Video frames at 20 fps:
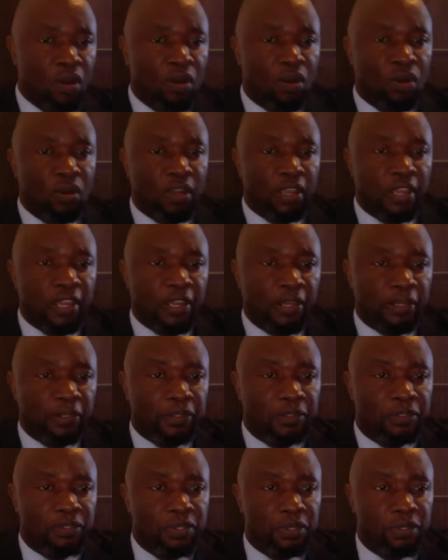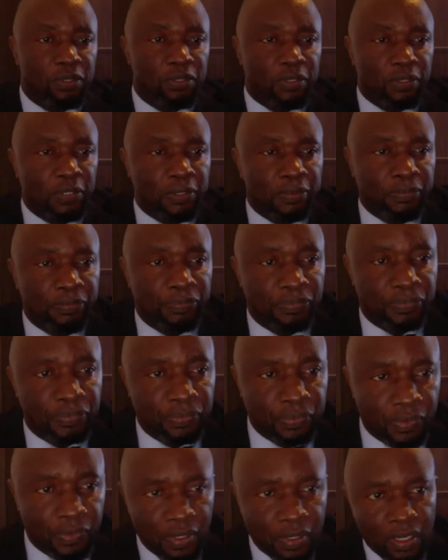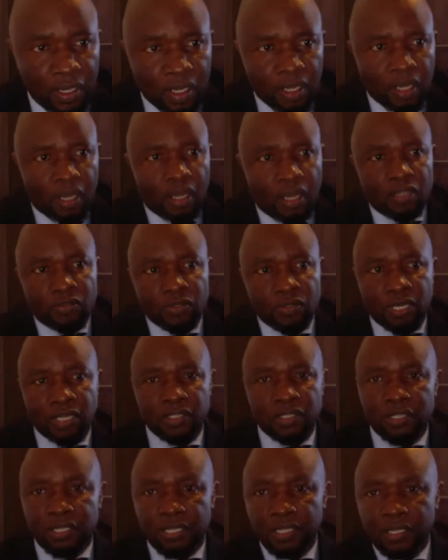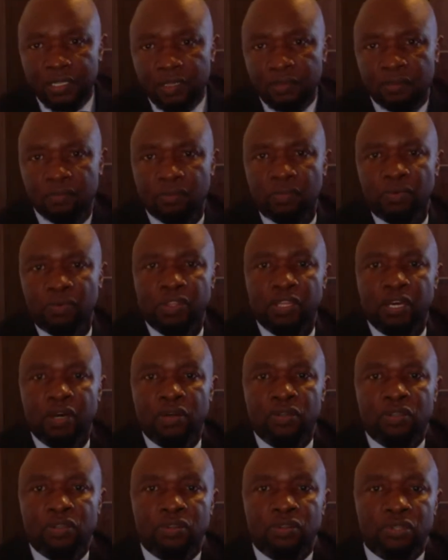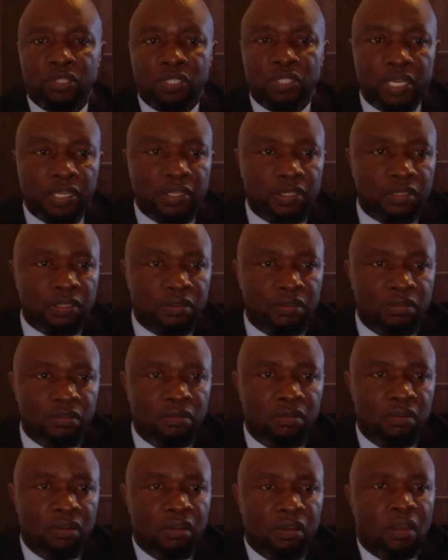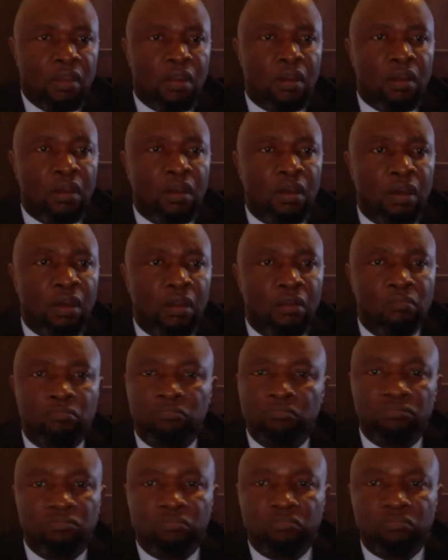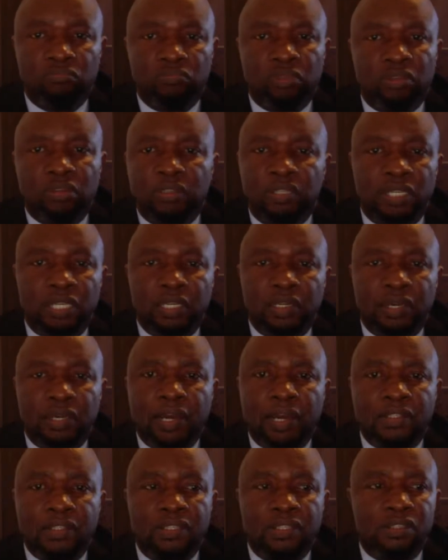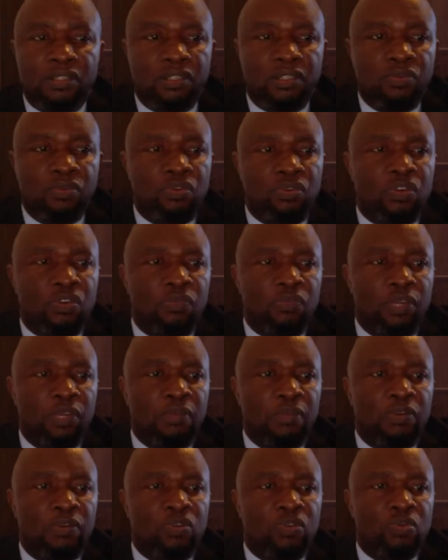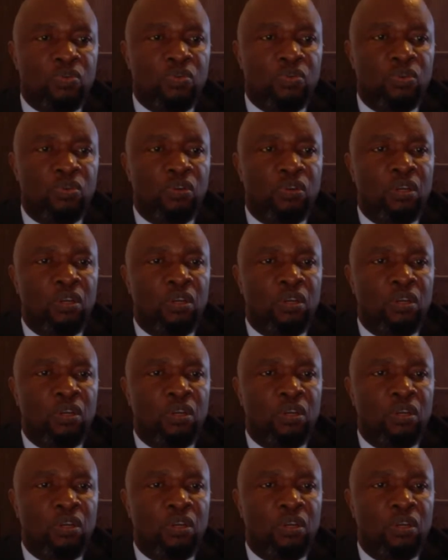Okay, so as you can see, without those states, the ICC would not be able to